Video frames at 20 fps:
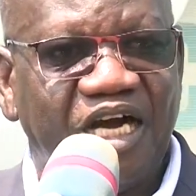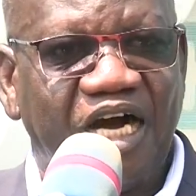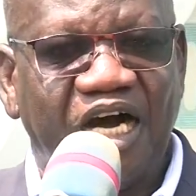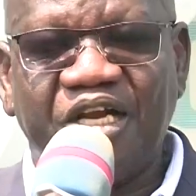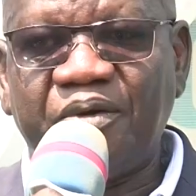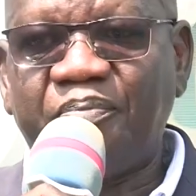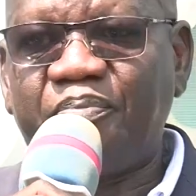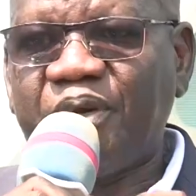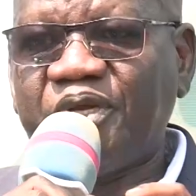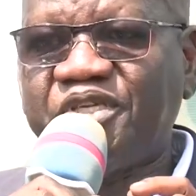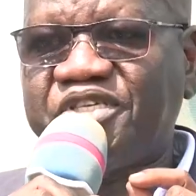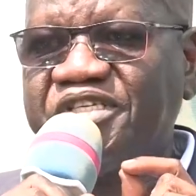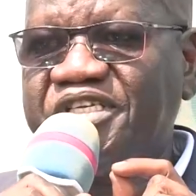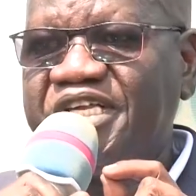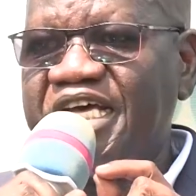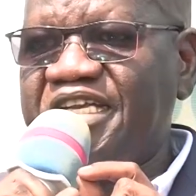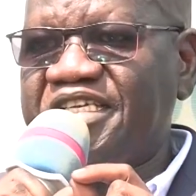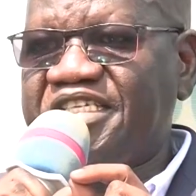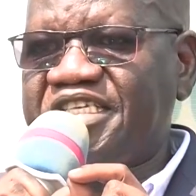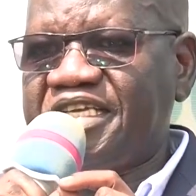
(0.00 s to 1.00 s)

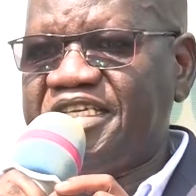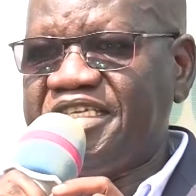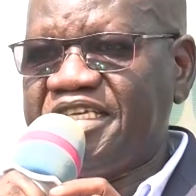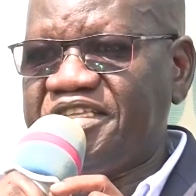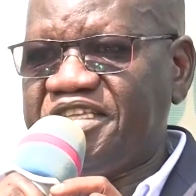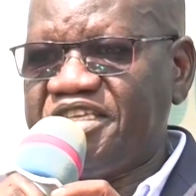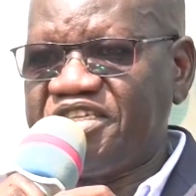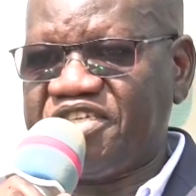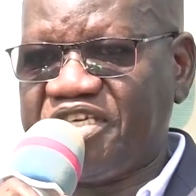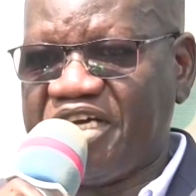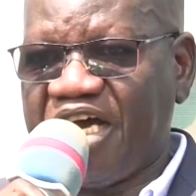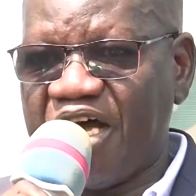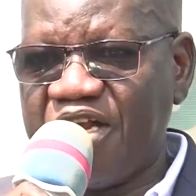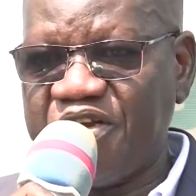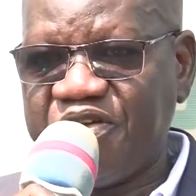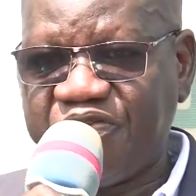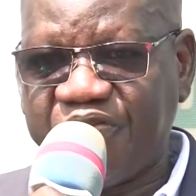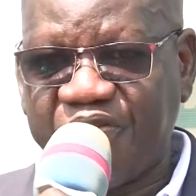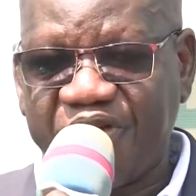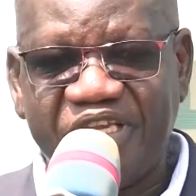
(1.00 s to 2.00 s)
unprecedented in this
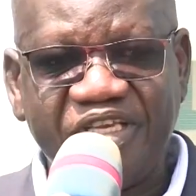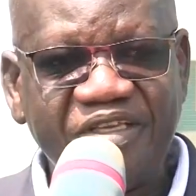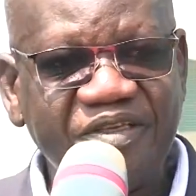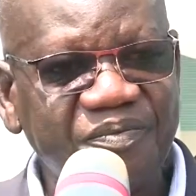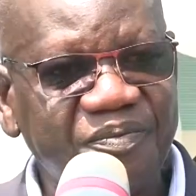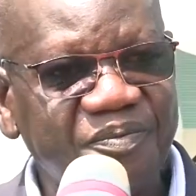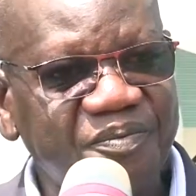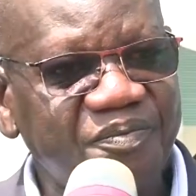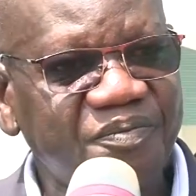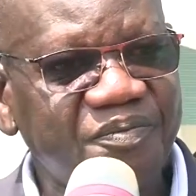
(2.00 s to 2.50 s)
country,